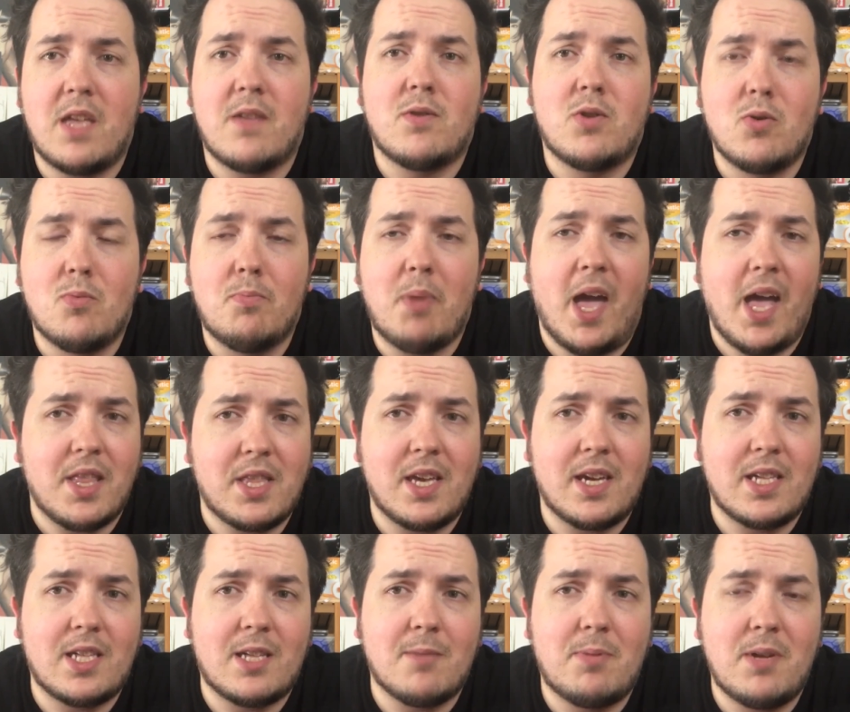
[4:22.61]
They do bad
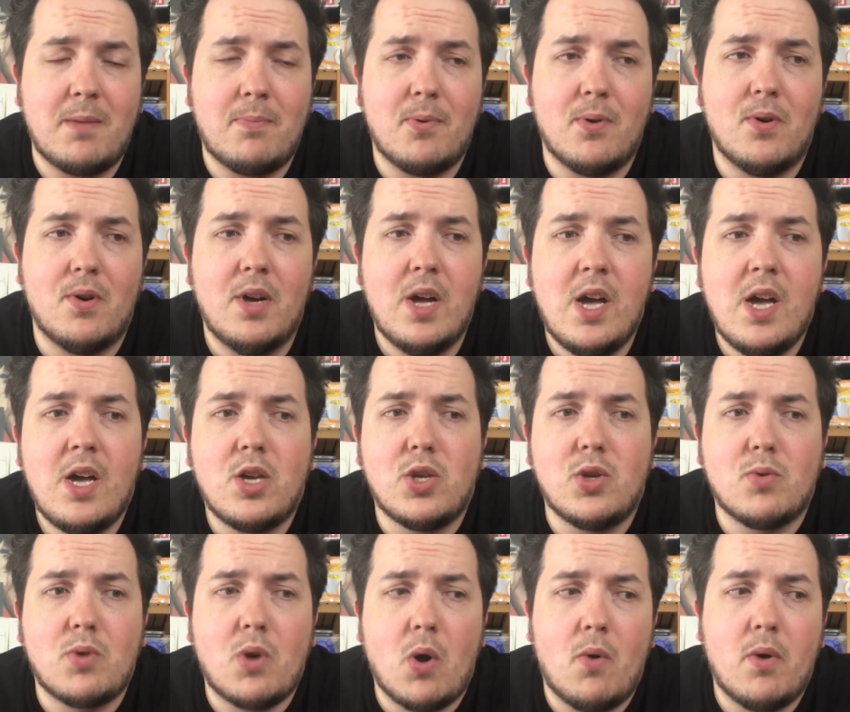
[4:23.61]
things to people.
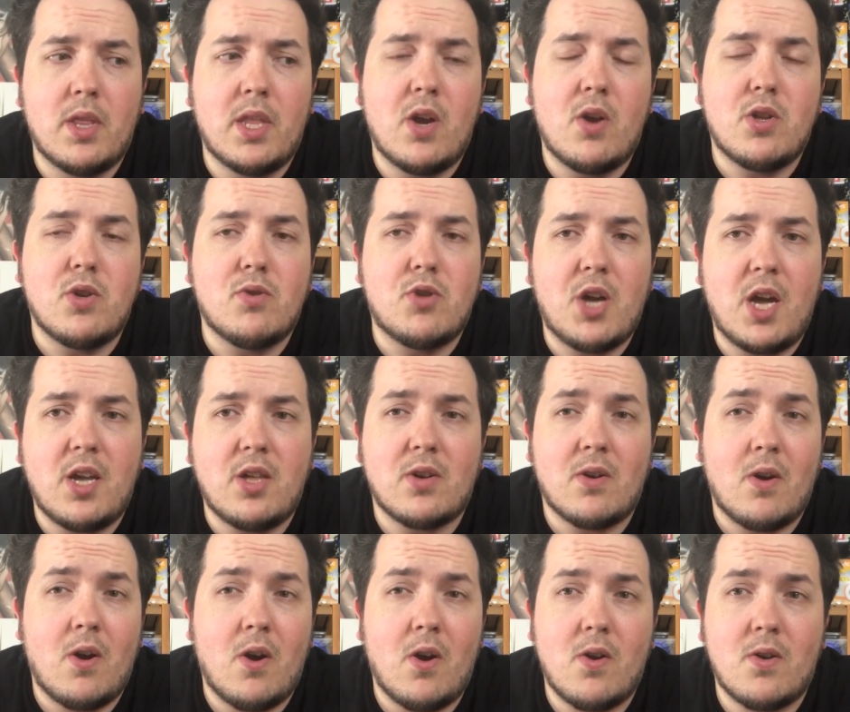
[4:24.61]
You go in there and you change
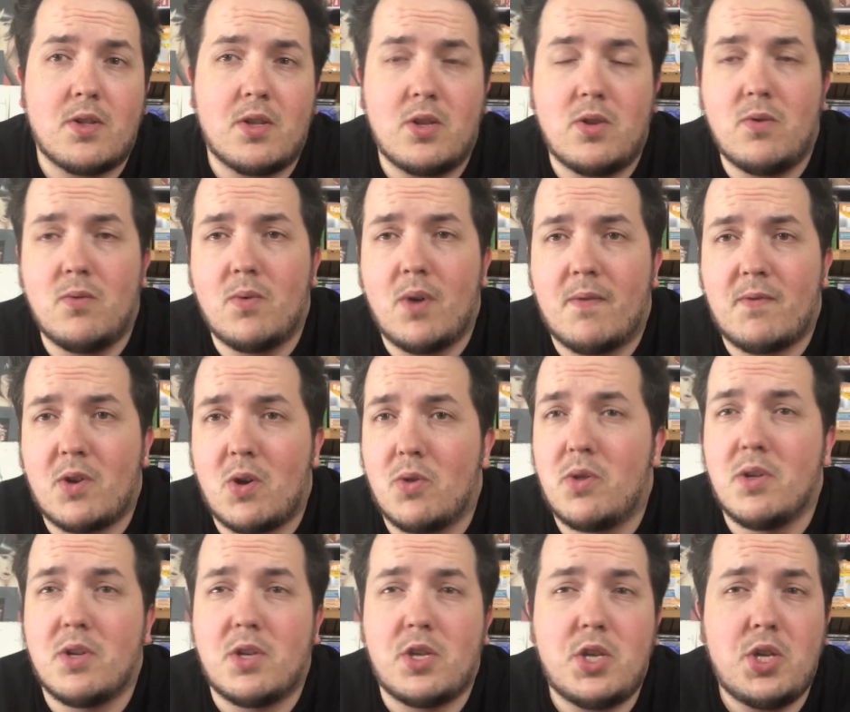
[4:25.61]
their hearts, and you have to go
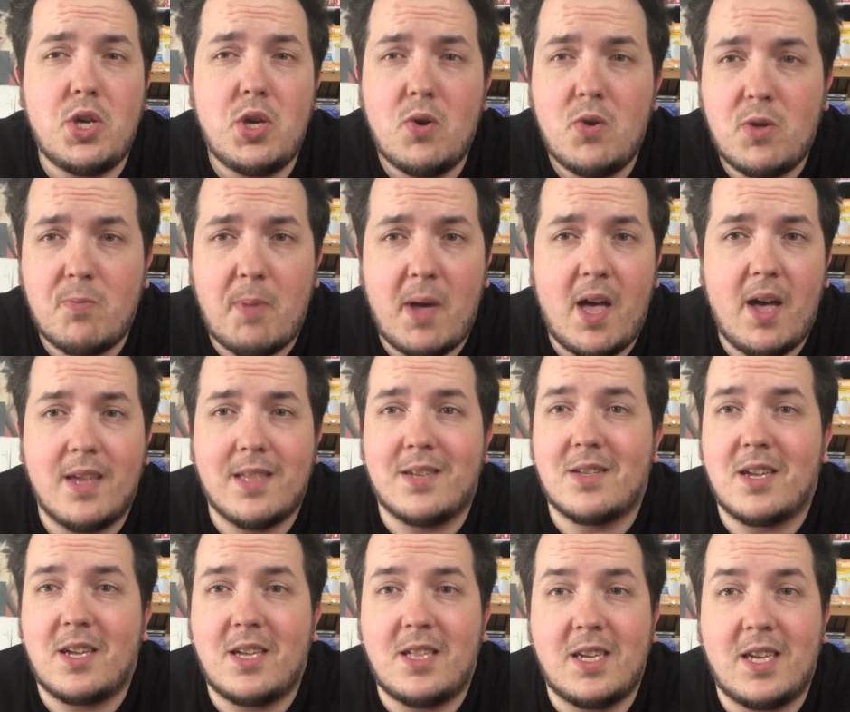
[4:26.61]
through this huge palace.
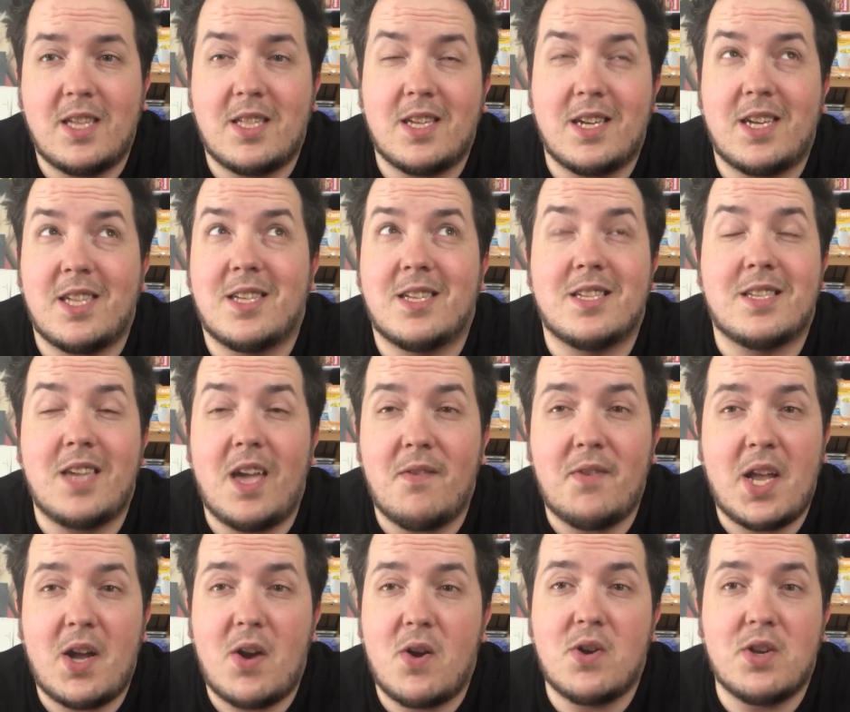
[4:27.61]
It'll take you it's like a
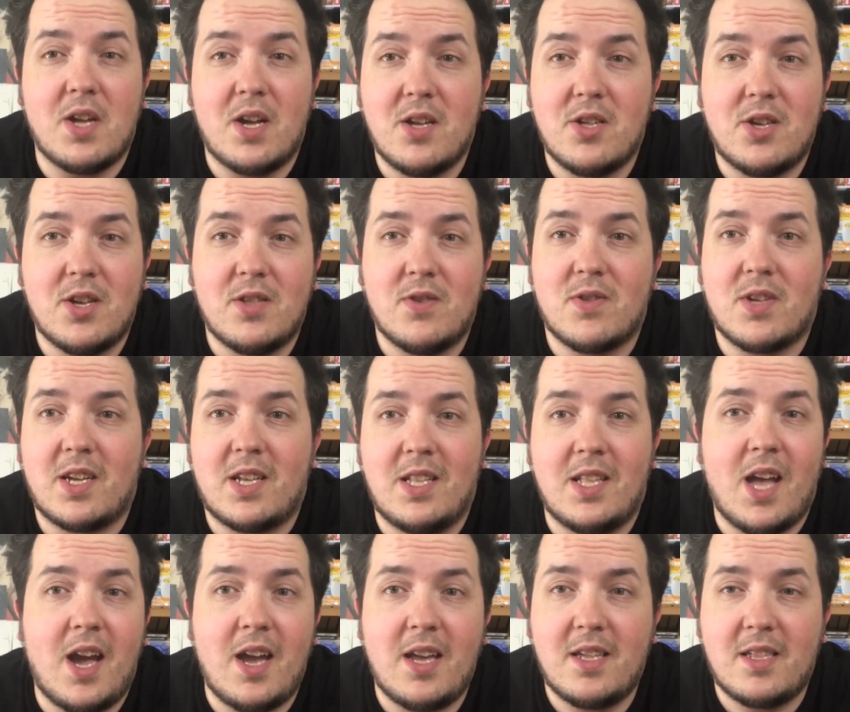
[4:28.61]
7-hour dungeon. There's like
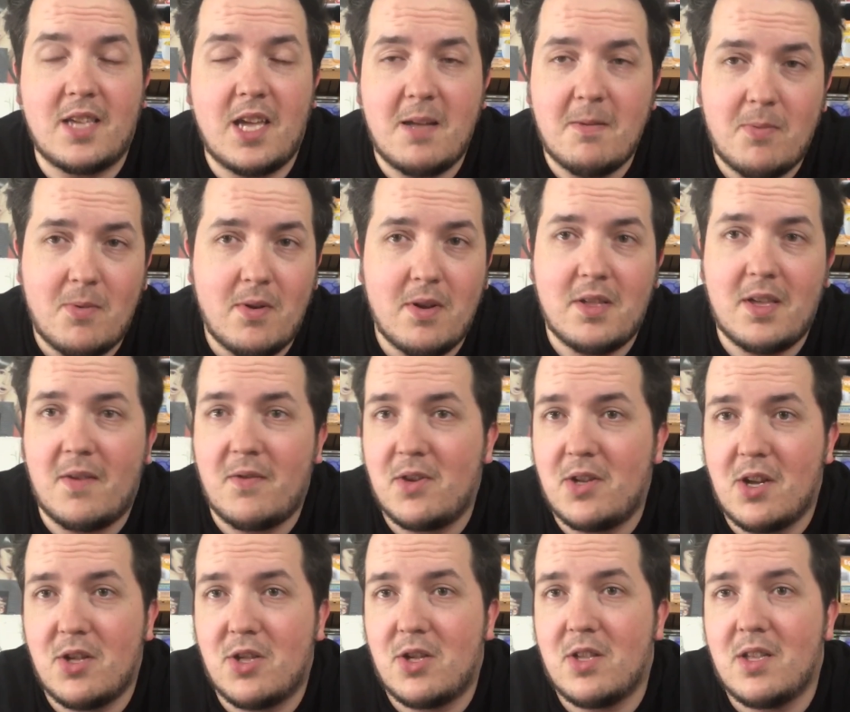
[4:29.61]
9 save points every
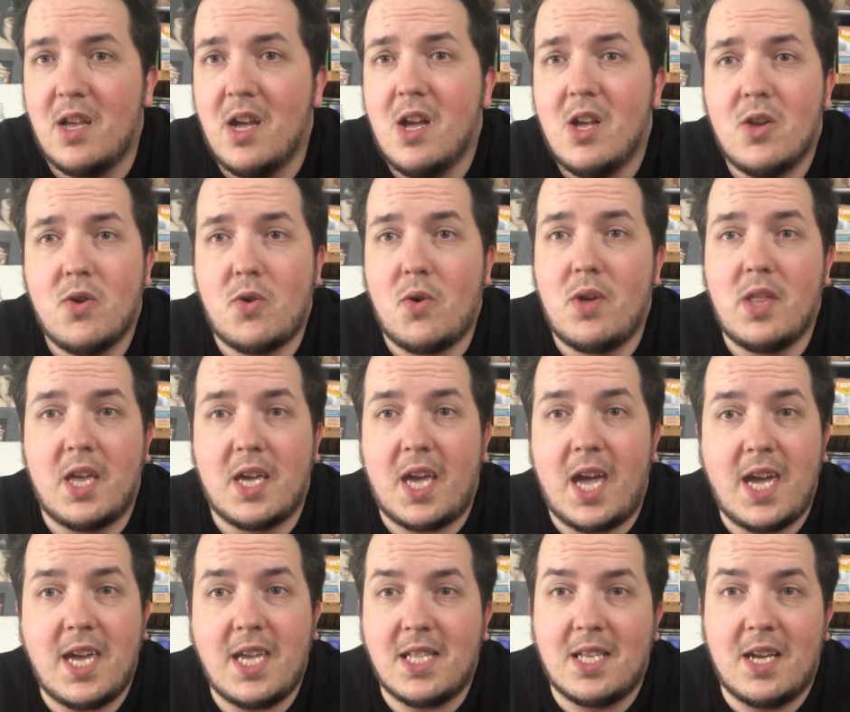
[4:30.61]
dungeon. There's only like
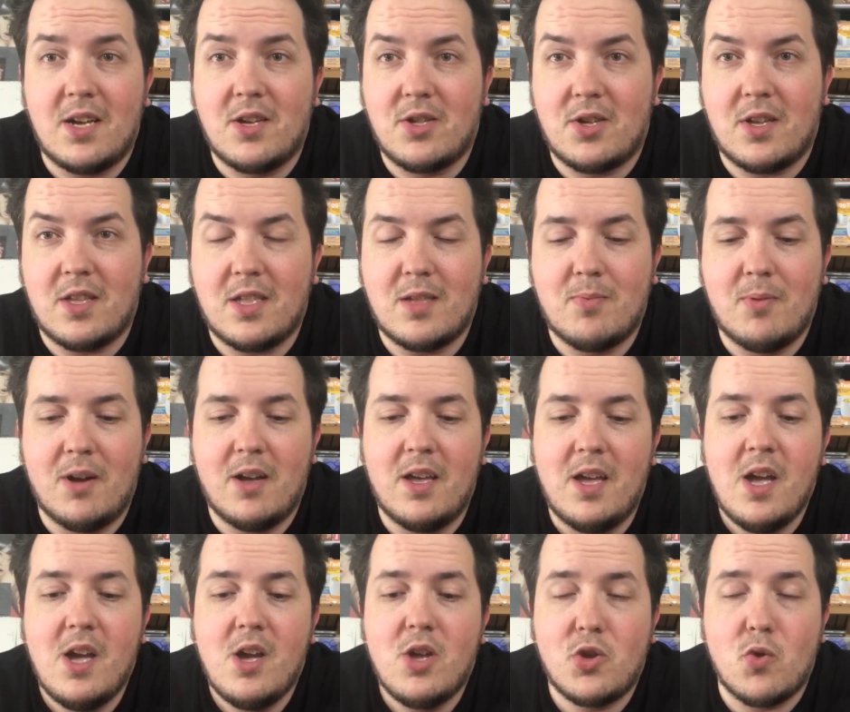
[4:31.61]
8 dungeons,
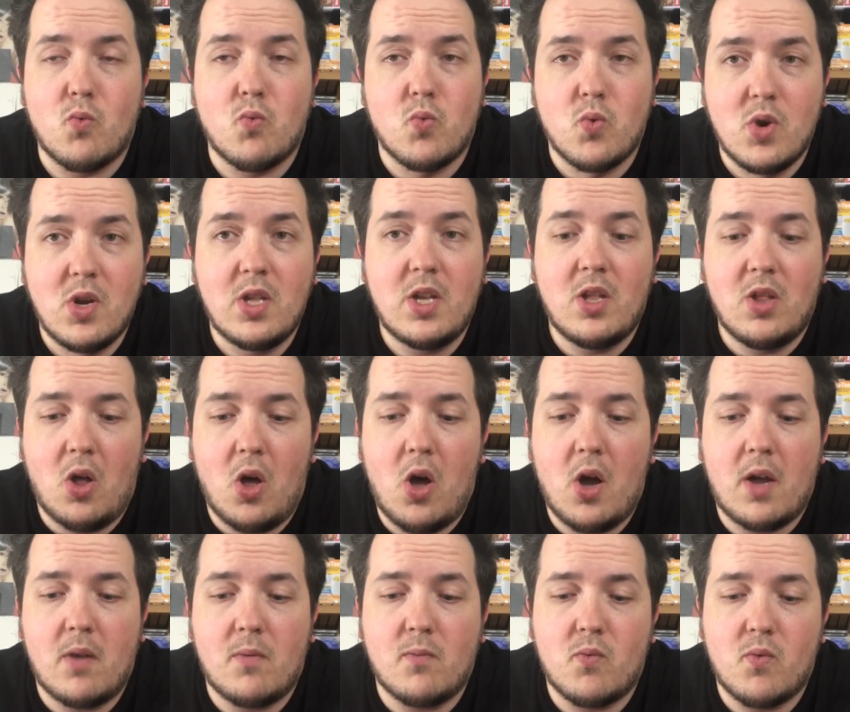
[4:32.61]
but they're really
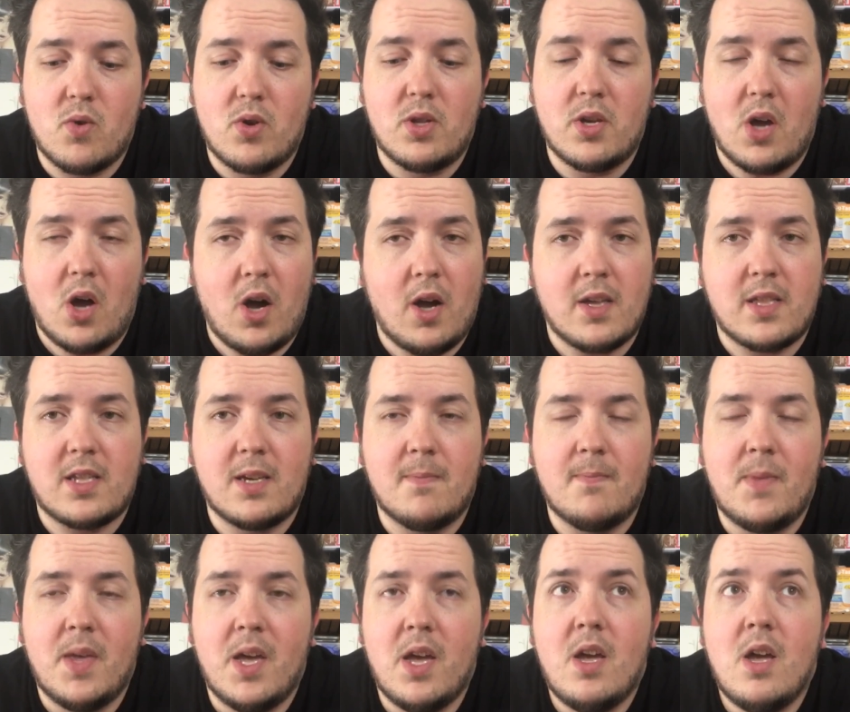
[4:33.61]
long and really
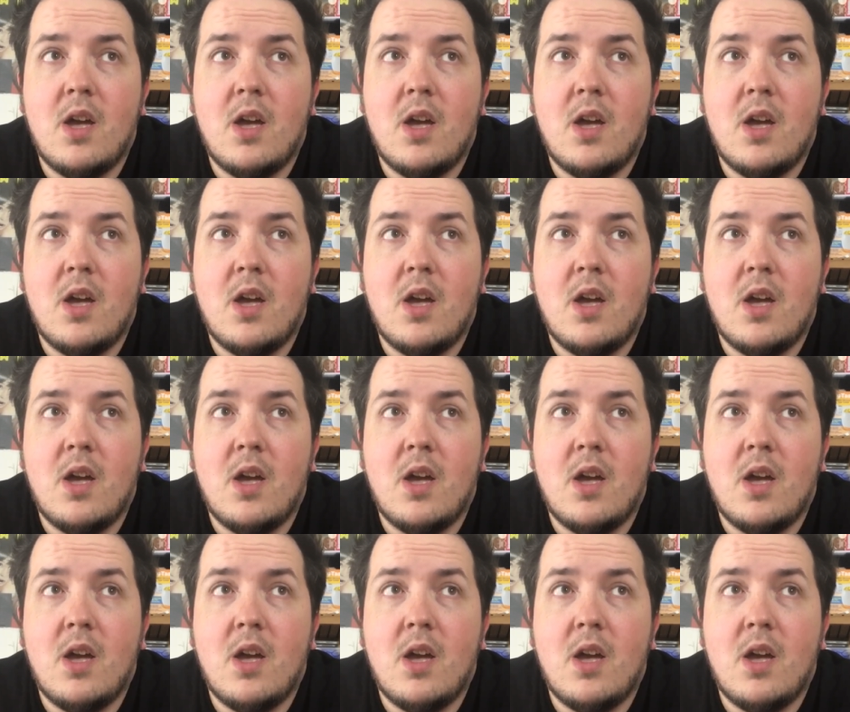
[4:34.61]
awesome.